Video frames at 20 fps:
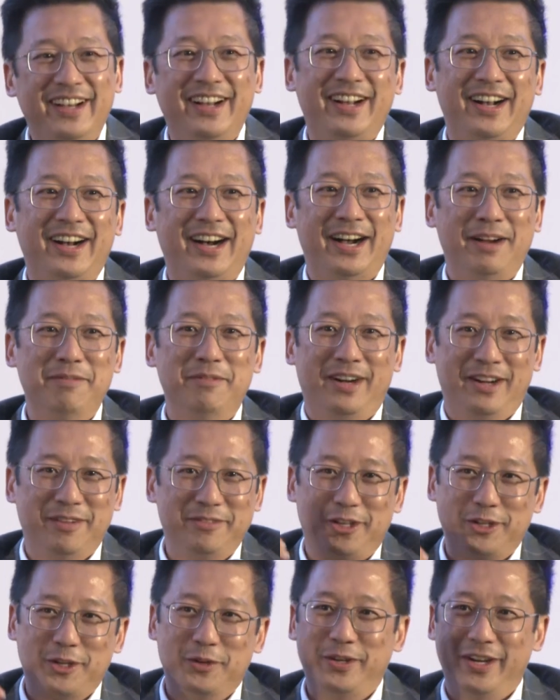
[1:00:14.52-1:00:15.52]
I'm not
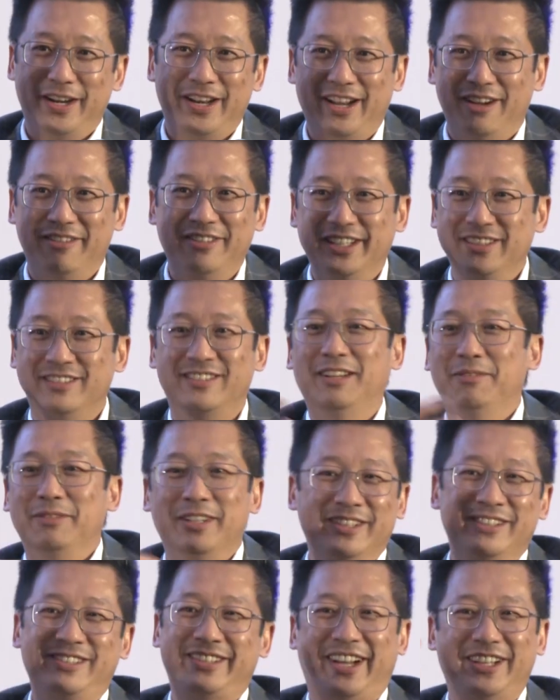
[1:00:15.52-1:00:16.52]
the one having
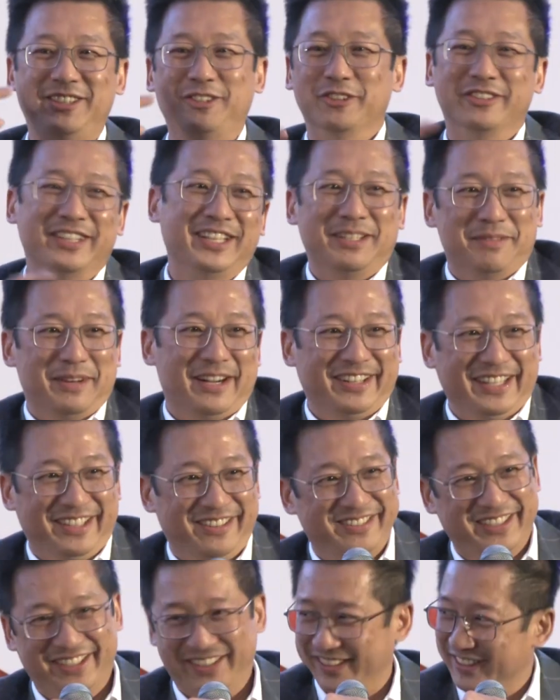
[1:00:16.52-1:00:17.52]
sleepless nights to think about it,
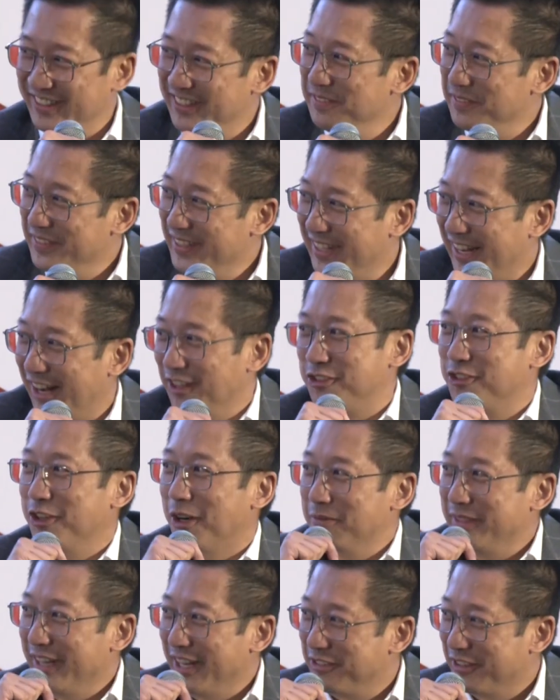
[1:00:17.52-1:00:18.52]
so I'll stop
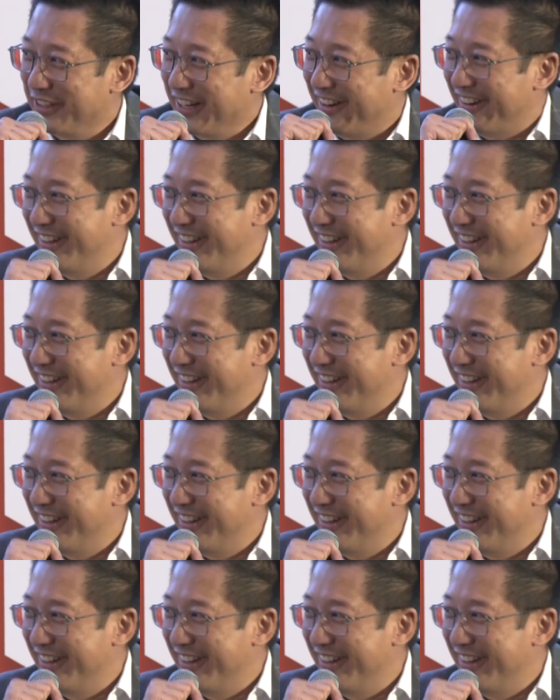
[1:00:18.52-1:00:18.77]
there for now.